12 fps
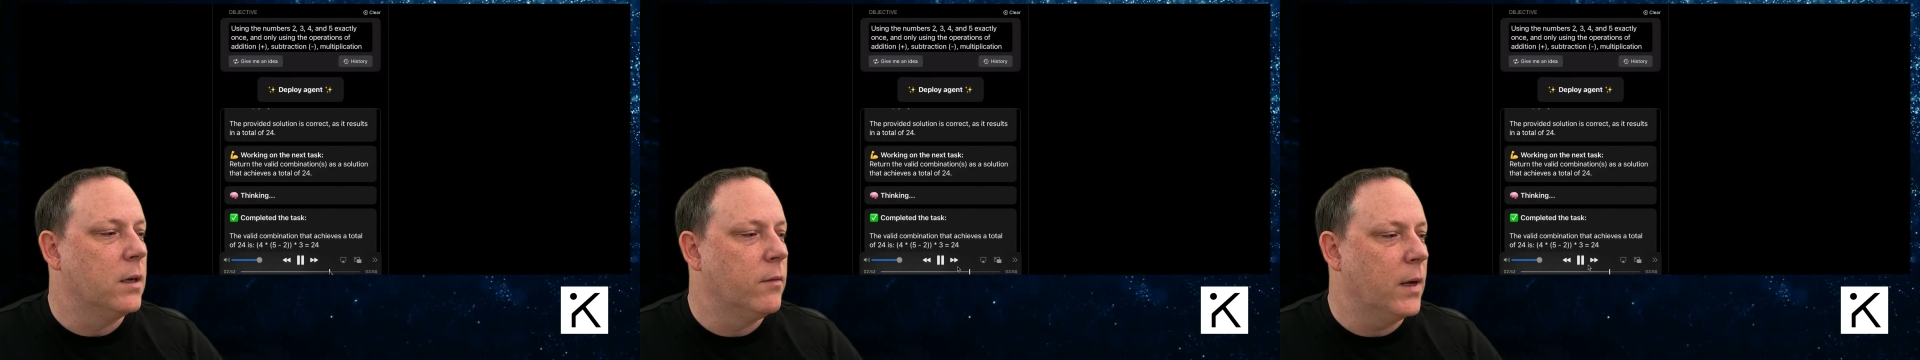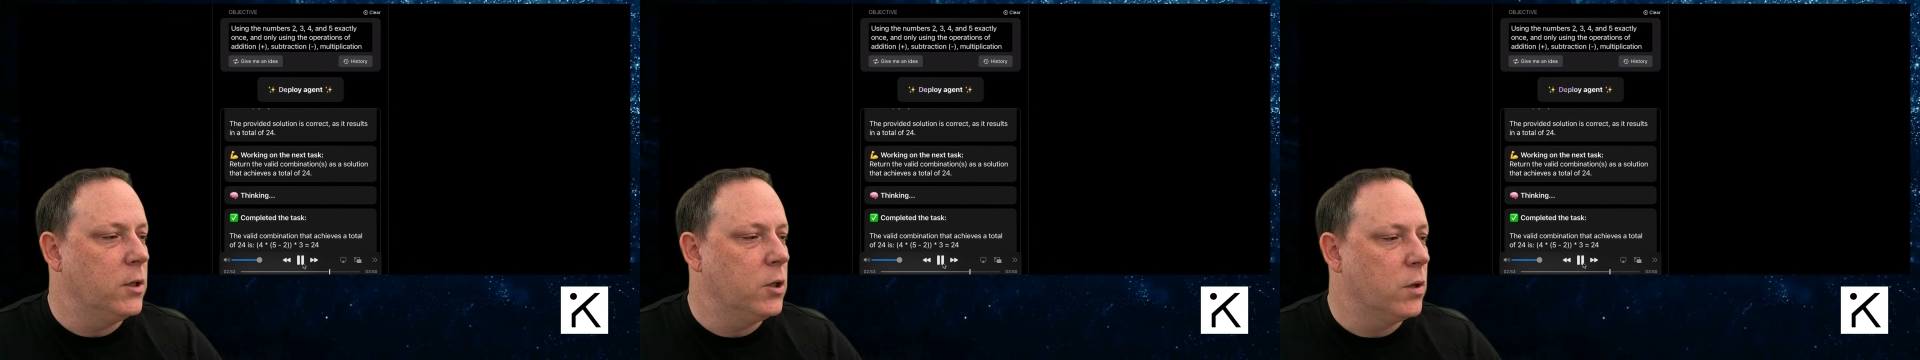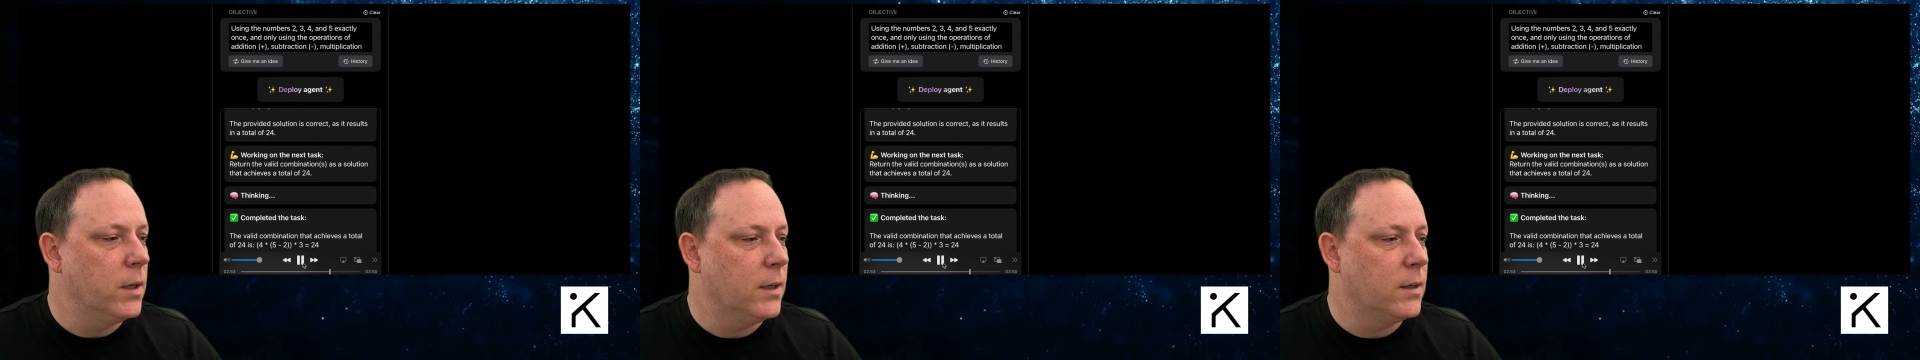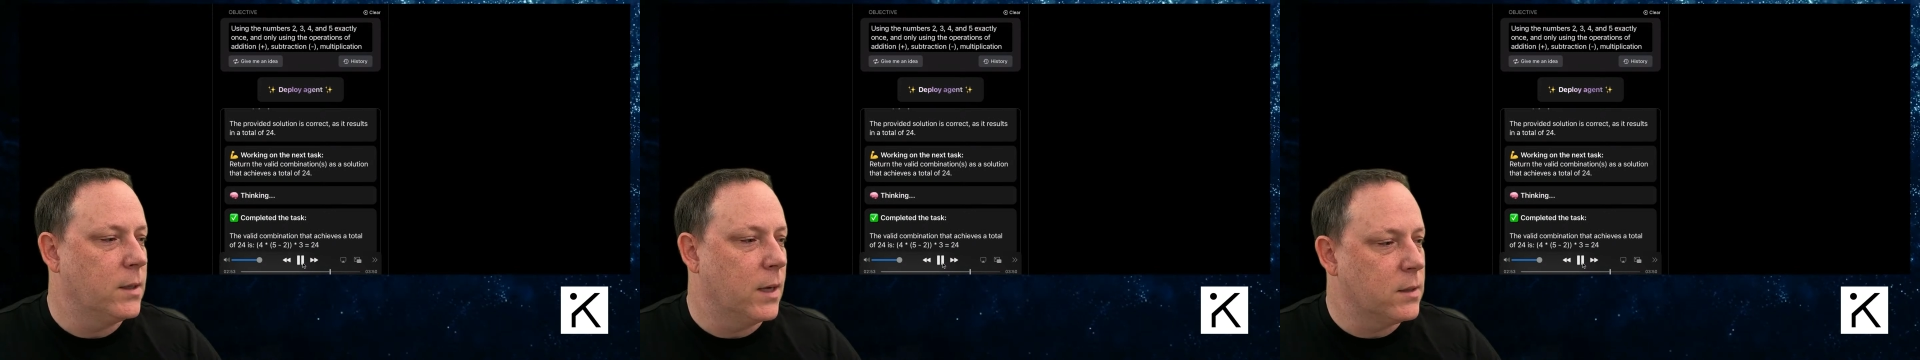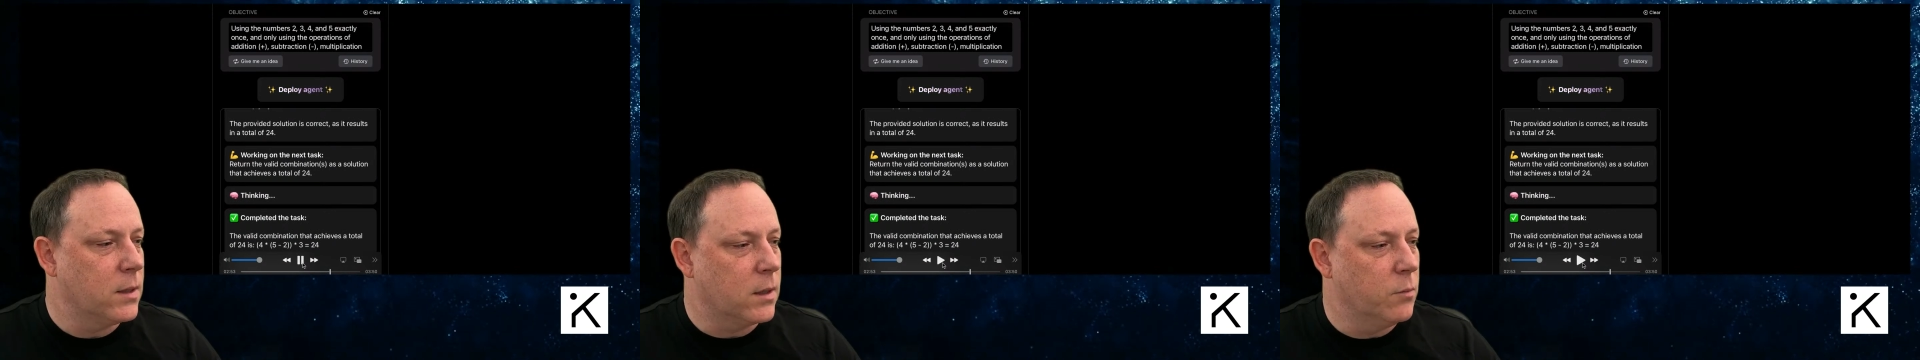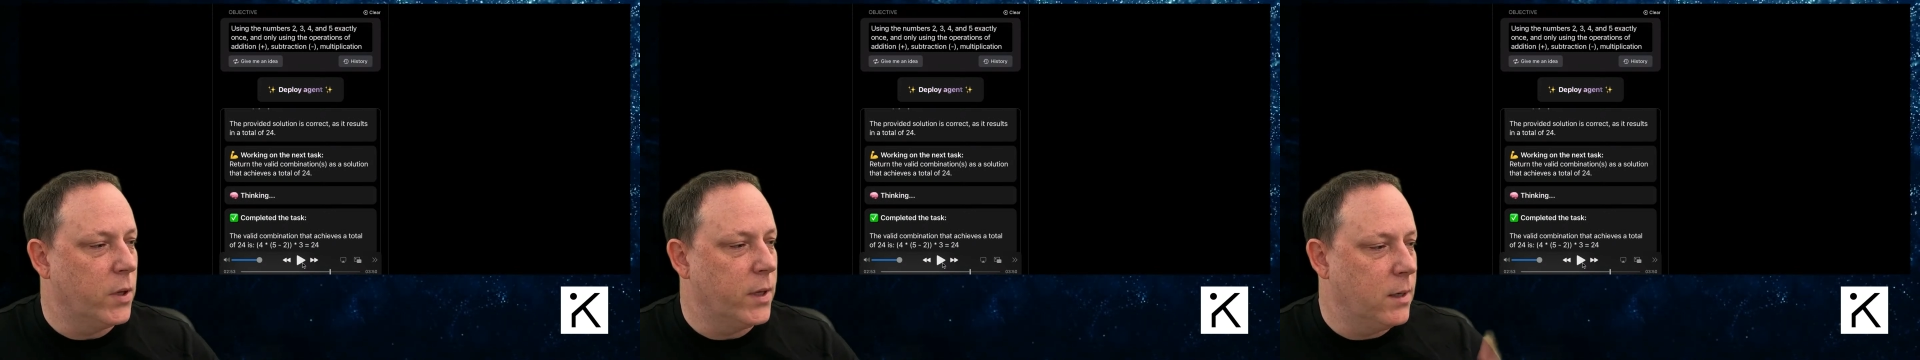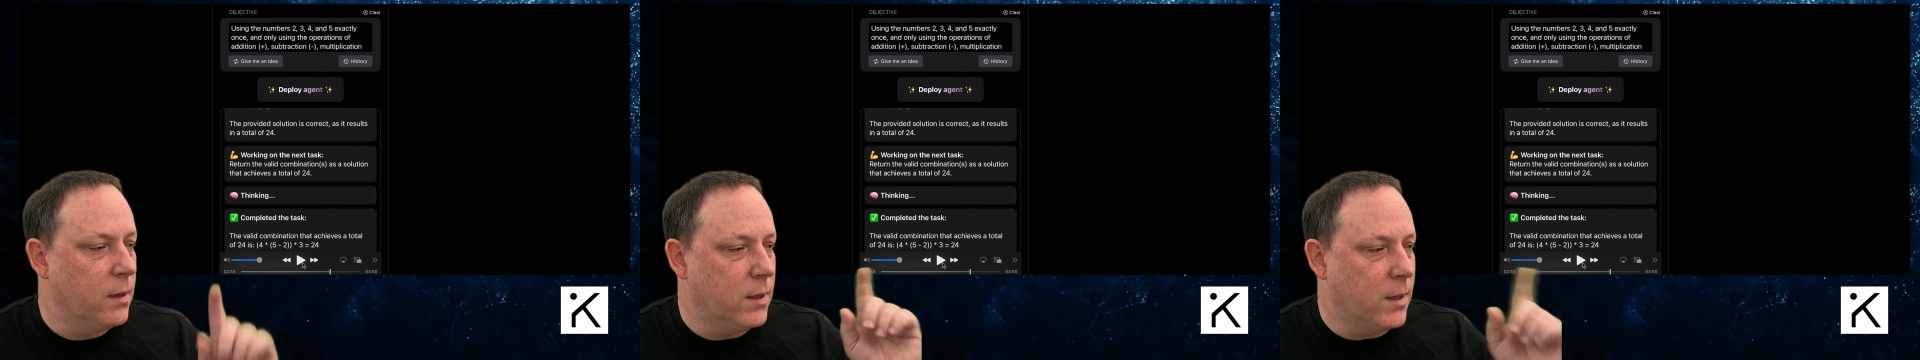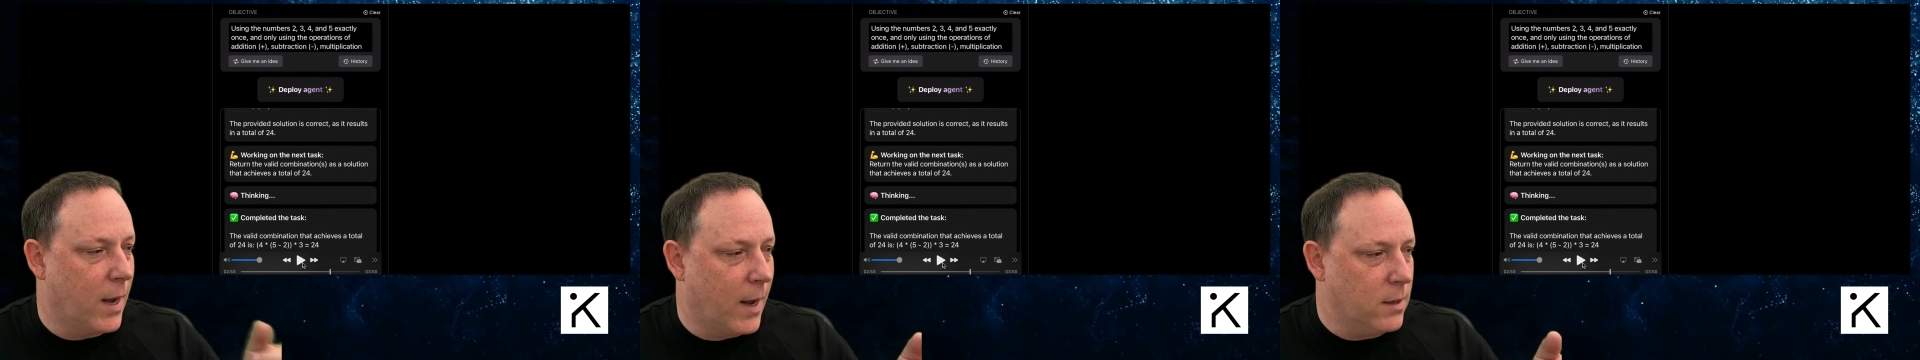then eventually it says it completed
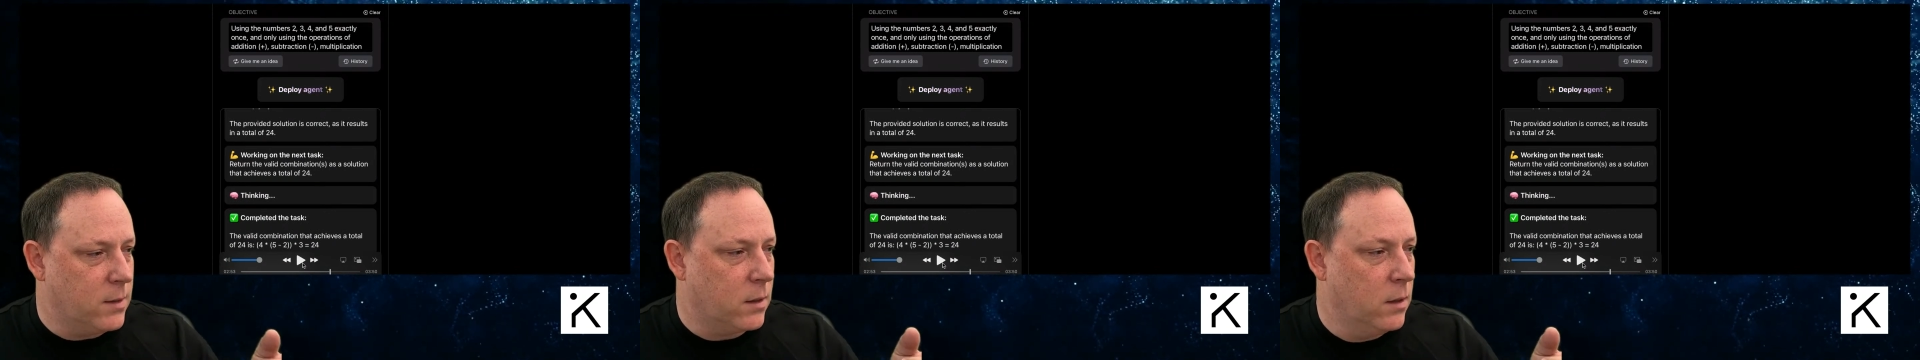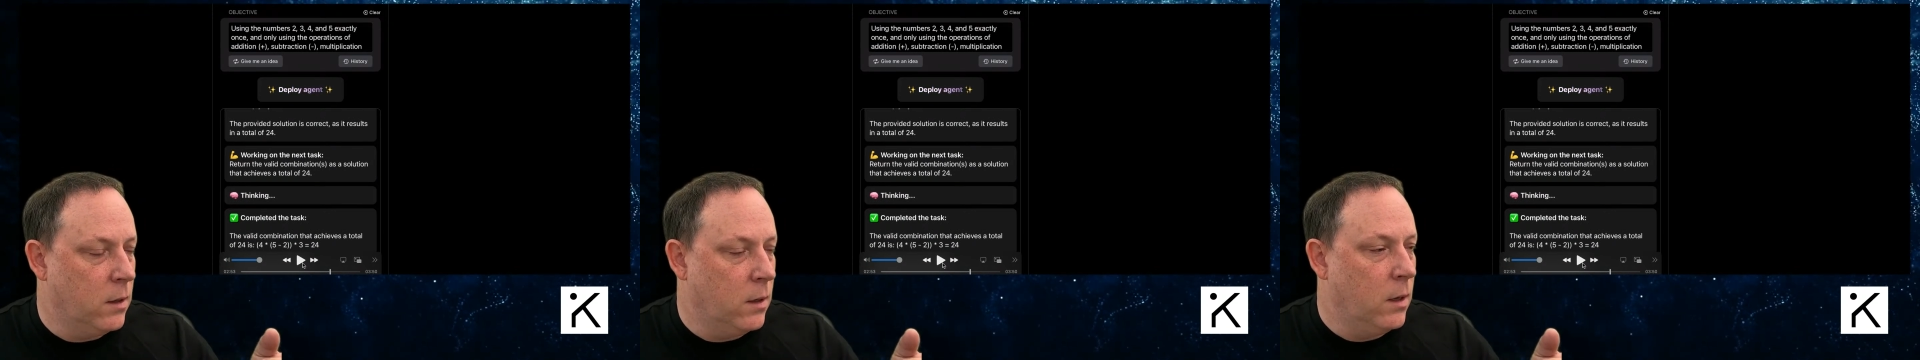the task,